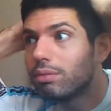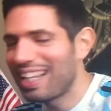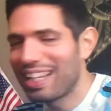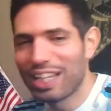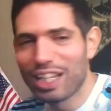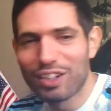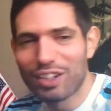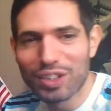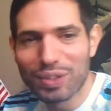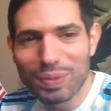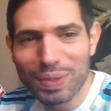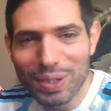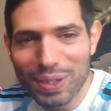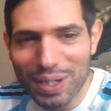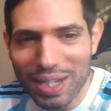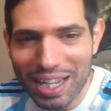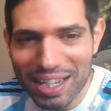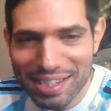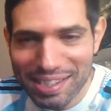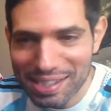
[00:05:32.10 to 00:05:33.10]
I love it when
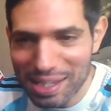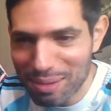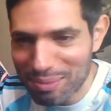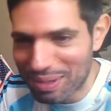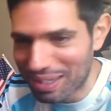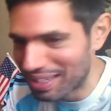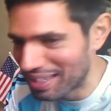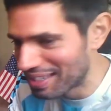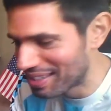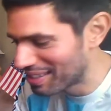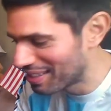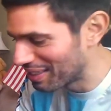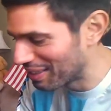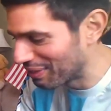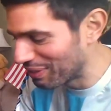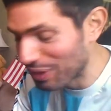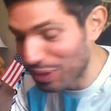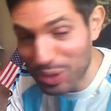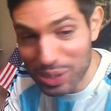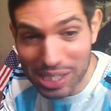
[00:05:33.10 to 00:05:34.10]
you guys send me this
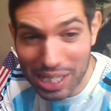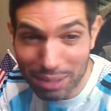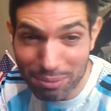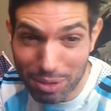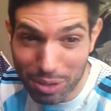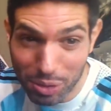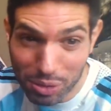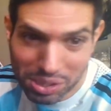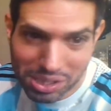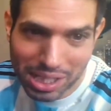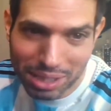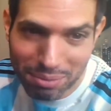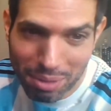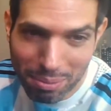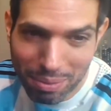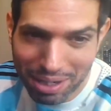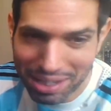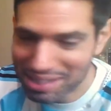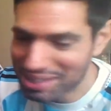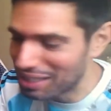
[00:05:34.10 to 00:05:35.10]
stuff. You send you send
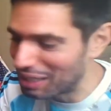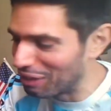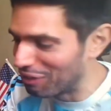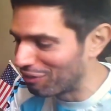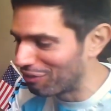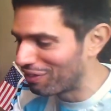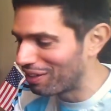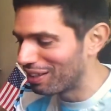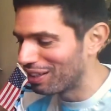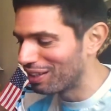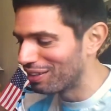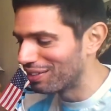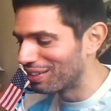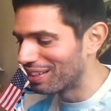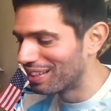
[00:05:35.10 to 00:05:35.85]
me myself. I love